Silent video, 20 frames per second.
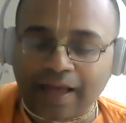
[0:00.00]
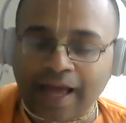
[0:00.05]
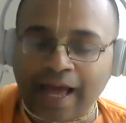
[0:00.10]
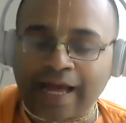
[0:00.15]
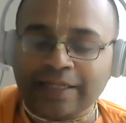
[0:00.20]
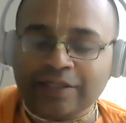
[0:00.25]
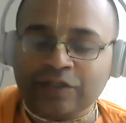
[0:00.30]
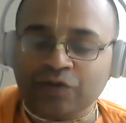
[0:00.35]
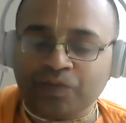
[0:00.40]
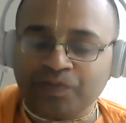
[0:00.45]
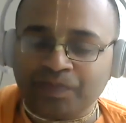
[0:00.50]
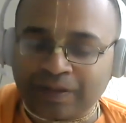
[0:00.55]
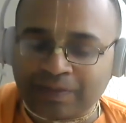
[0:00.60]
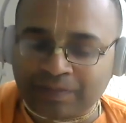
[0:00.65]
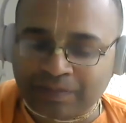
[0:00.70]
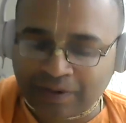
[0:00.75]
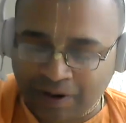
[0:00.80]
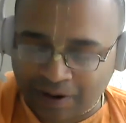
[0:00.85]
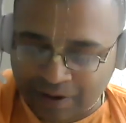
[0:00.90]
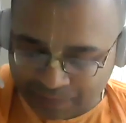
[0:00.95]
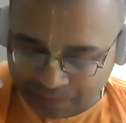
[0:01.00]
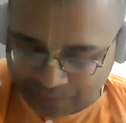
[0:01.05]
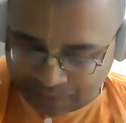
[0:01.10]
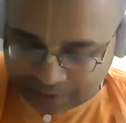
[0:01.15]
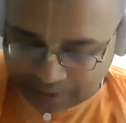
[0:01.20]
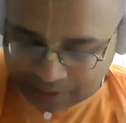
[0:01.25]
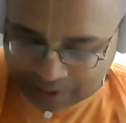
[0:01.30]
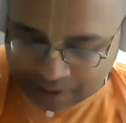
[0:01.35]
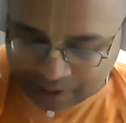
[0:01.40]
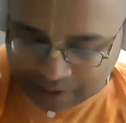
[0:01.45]
as Supreme Lord.
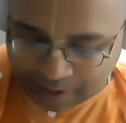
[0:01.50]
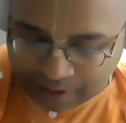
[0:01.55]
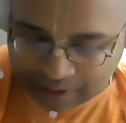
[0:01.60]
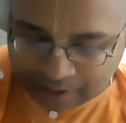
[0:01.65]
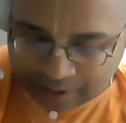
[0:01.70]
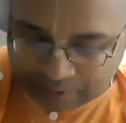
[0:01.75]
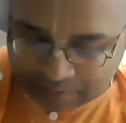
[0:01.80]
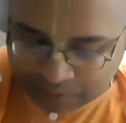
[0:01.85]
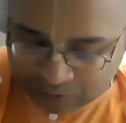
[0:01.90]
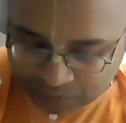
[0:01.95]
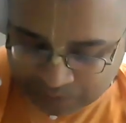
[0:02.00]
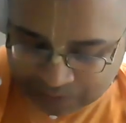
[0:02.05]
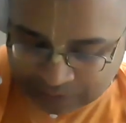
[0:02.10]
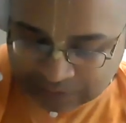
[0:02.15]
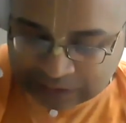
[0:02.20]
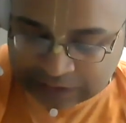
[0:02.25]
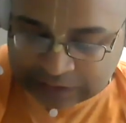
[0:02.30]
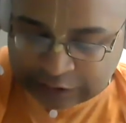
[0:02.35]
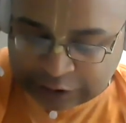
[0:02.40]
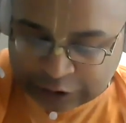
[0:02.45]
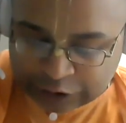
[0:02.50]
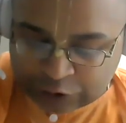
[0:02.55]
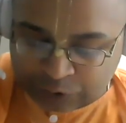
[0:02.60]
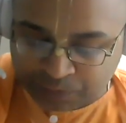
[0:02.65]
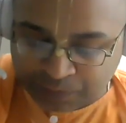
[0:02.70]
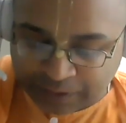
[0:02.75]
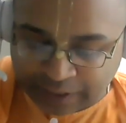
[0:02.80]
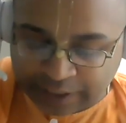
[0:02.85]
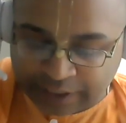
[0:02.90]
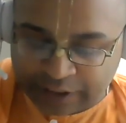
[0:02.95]
And Prabhupada says this
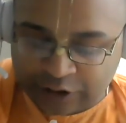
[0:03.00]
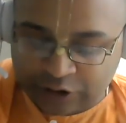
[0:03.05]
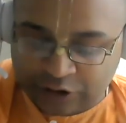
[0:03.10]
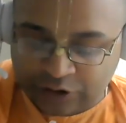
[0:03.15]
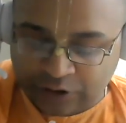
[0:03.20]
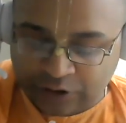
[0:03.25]
spirit is